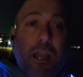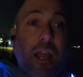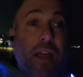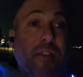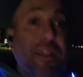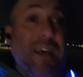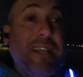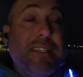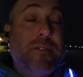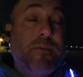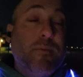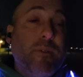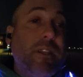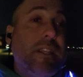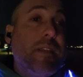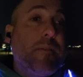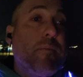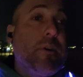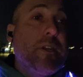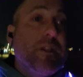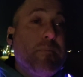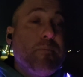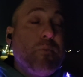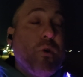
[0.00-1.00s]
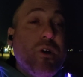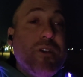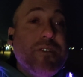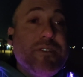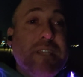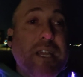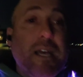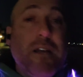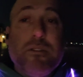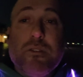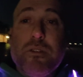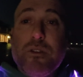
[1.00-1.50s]
And that's really what it
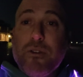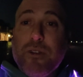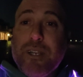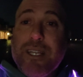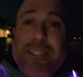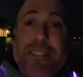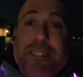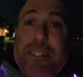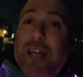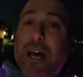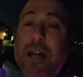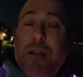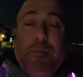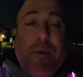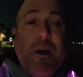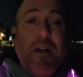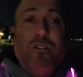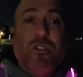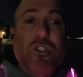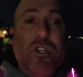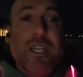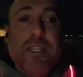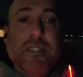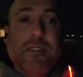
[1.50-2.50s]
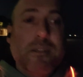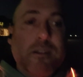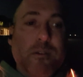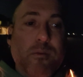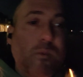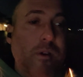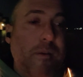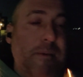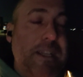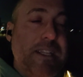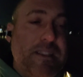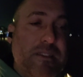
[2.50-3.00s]
boils down to. It's not about
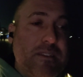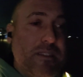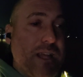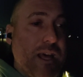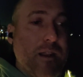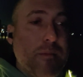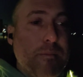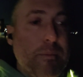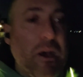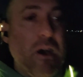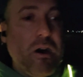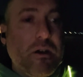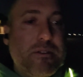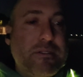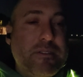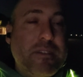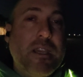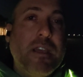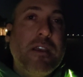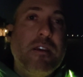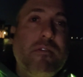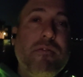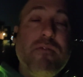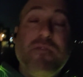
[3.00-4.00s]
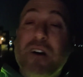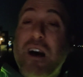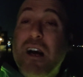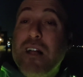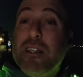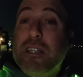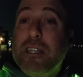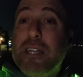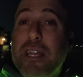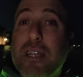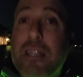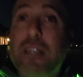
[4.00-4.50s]
chasing women. It's not about
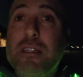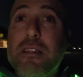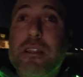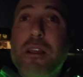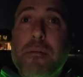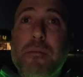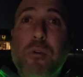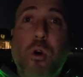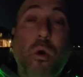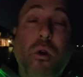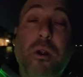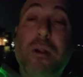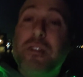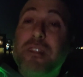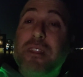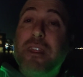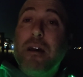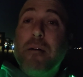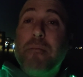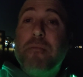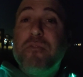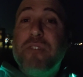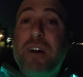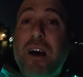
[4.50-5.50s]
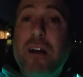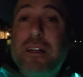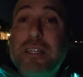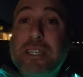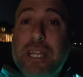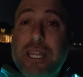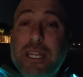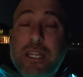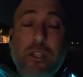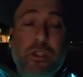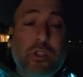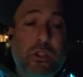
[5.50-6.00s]
validating them or them
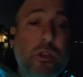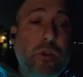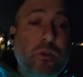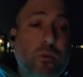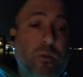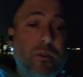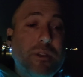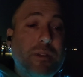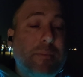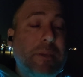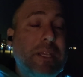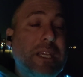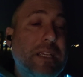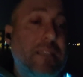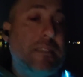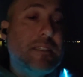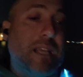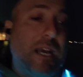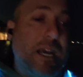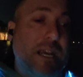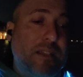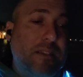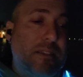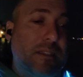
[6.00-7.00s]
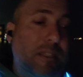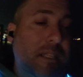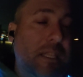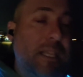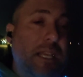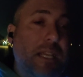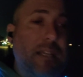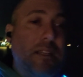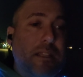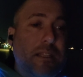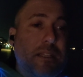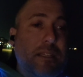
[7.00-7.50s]
validating you. Because guys, at
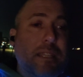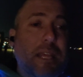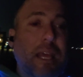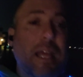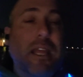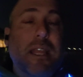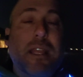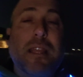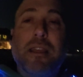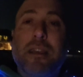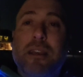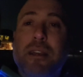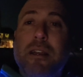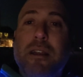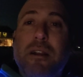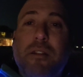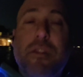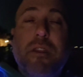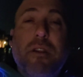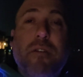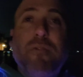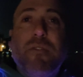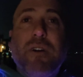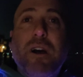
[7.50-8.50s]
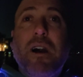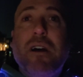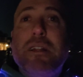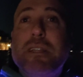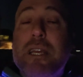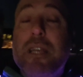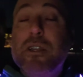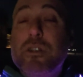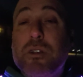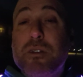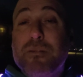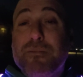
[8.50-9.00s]
the end of the day, their
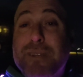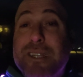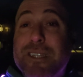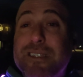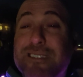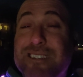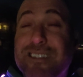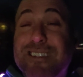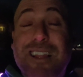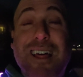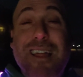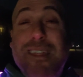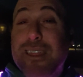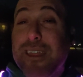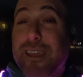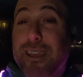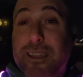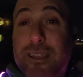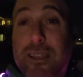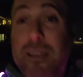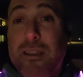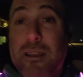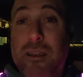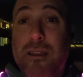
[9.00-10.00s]
validation means nothing.